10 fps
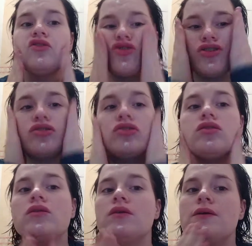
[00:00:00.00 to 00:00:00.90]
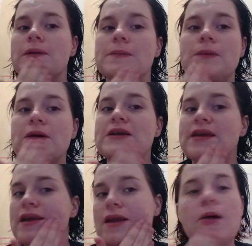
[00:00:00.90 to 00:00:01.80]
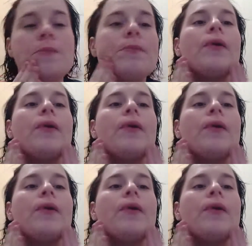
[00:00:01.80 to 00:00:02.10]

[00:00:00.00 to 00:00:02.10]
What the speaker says: just pushing it up.